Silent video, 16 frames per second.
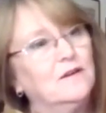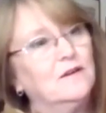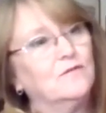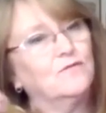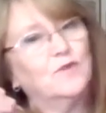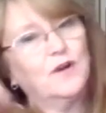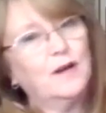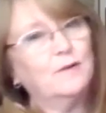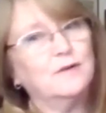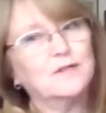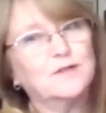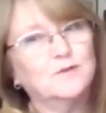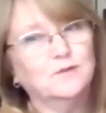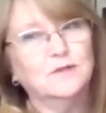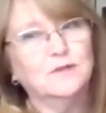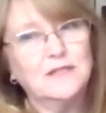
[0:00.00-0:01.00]
run our
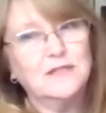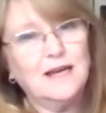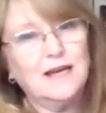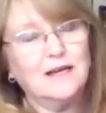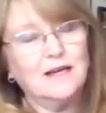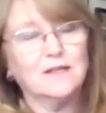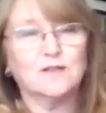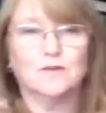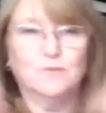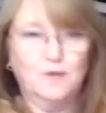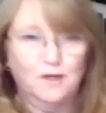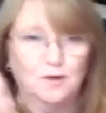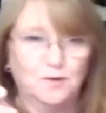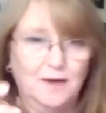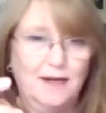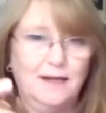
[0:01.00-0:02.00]
school day so we
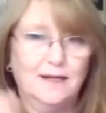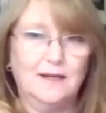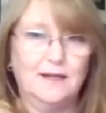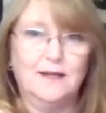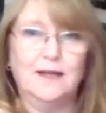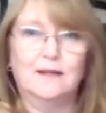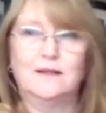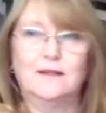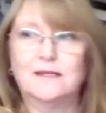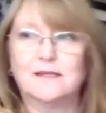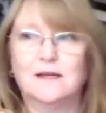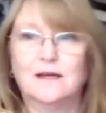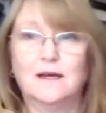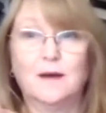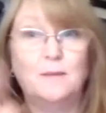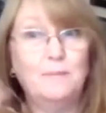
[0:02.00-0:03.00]
go in and then there's
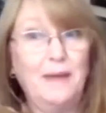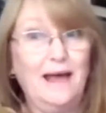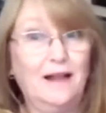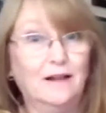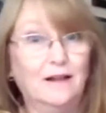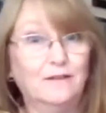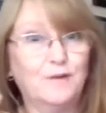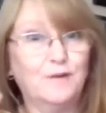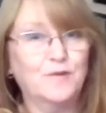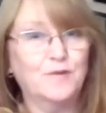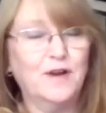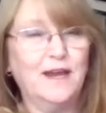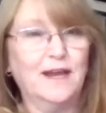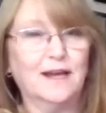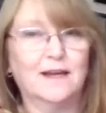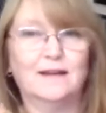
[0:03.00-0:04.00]
a bell for
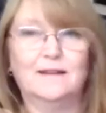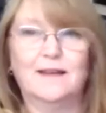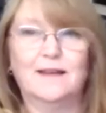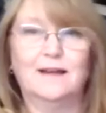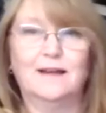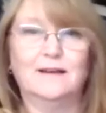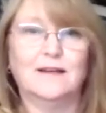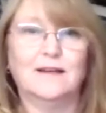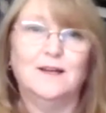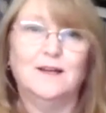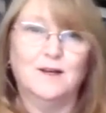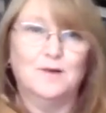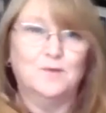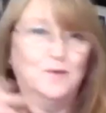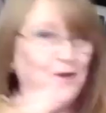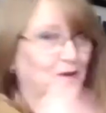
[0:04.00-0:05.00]
break and then
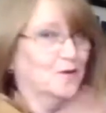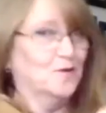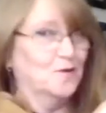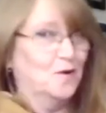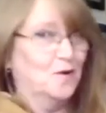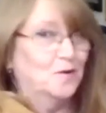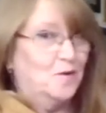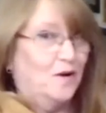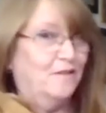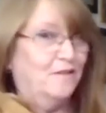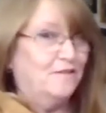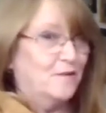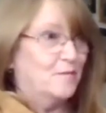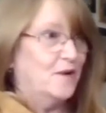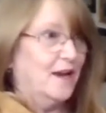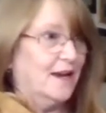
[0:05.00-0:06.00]
we all go off
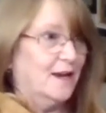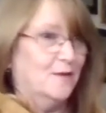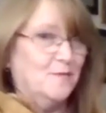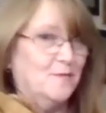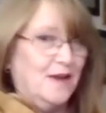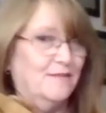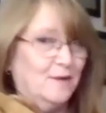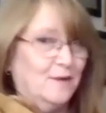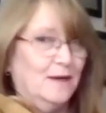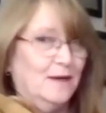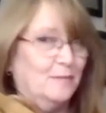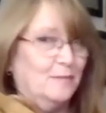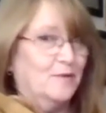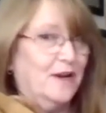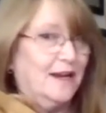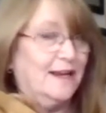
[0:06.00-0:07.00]
for break and we have our little
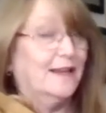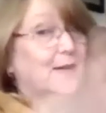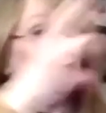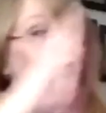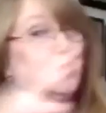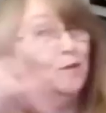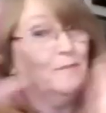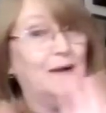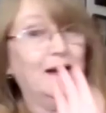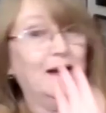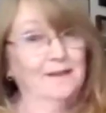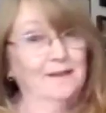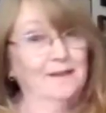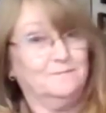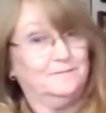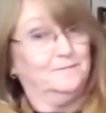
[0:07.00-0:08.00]
break and then we come back
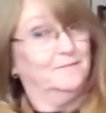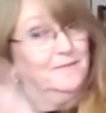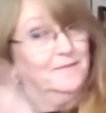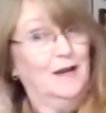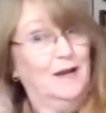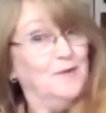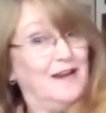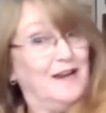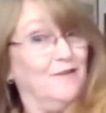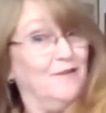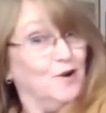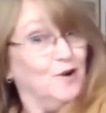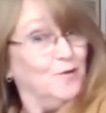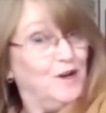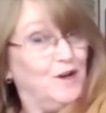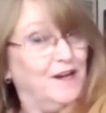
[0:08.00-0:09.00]
and we carry
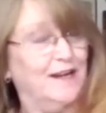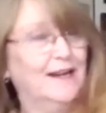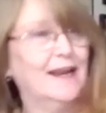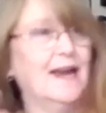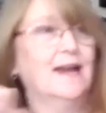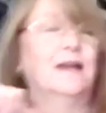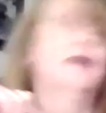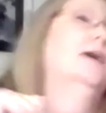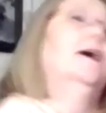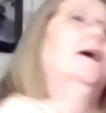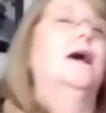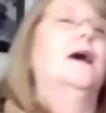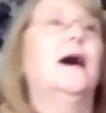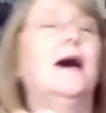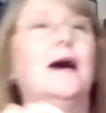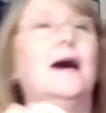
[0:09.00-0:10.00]
on working again
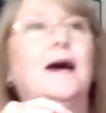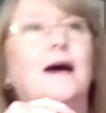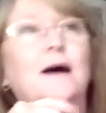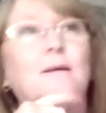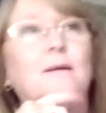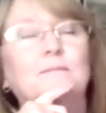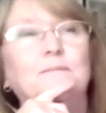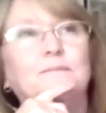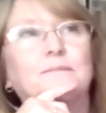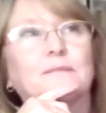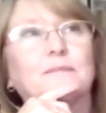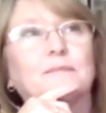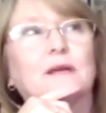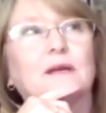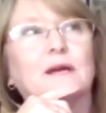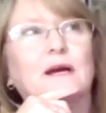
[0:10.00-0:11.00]
um,
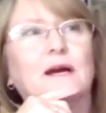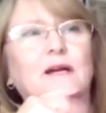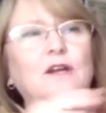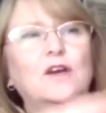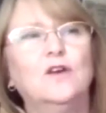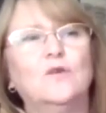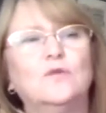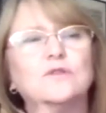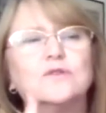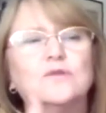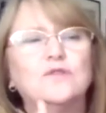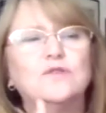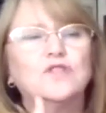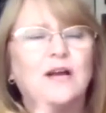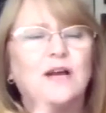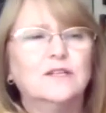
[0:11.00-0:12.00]
and he also
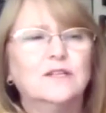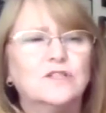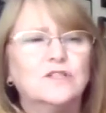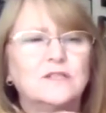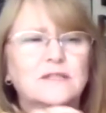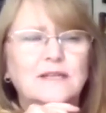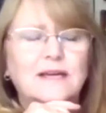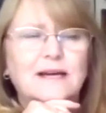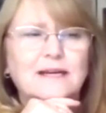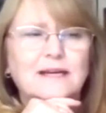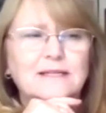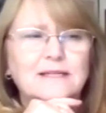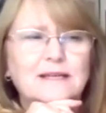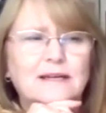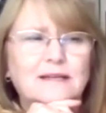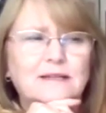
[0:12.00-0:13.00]
challenges the
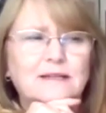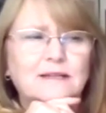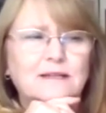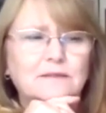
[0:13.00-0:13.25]
idea that